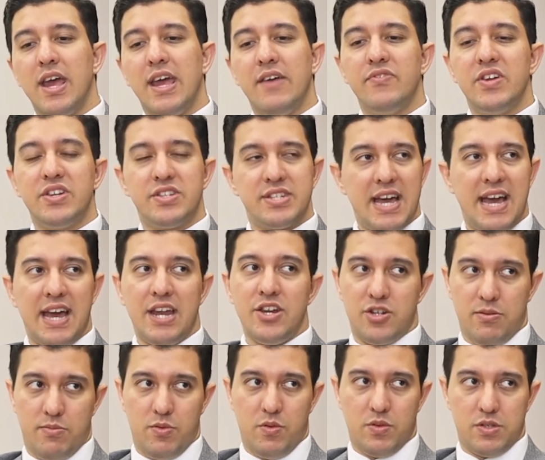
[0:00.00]
in the
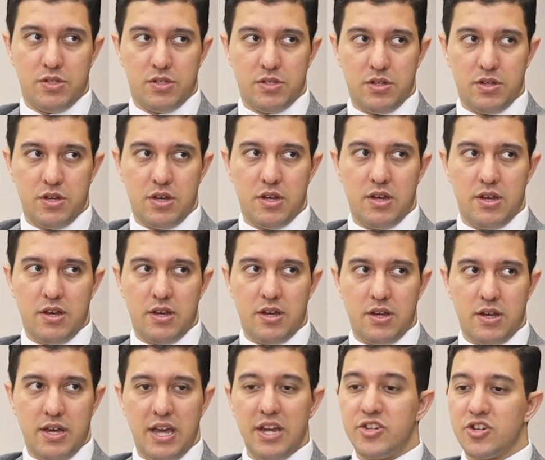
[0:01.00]
tangibles,
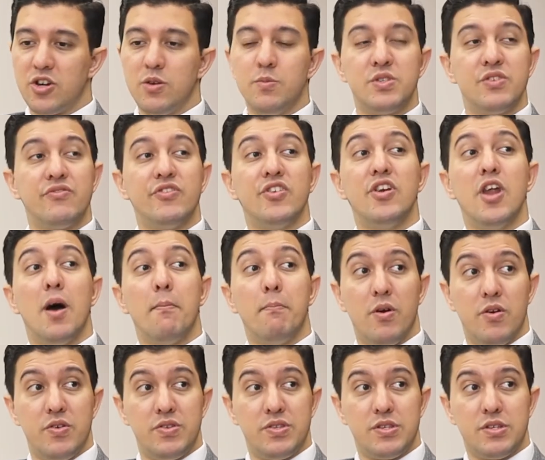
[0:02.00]
in terms of your
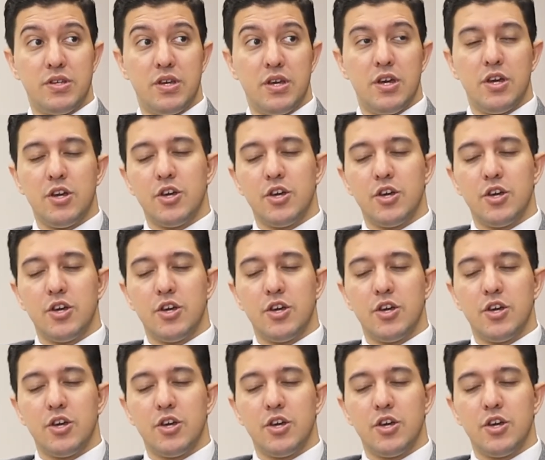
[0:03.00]
numbers.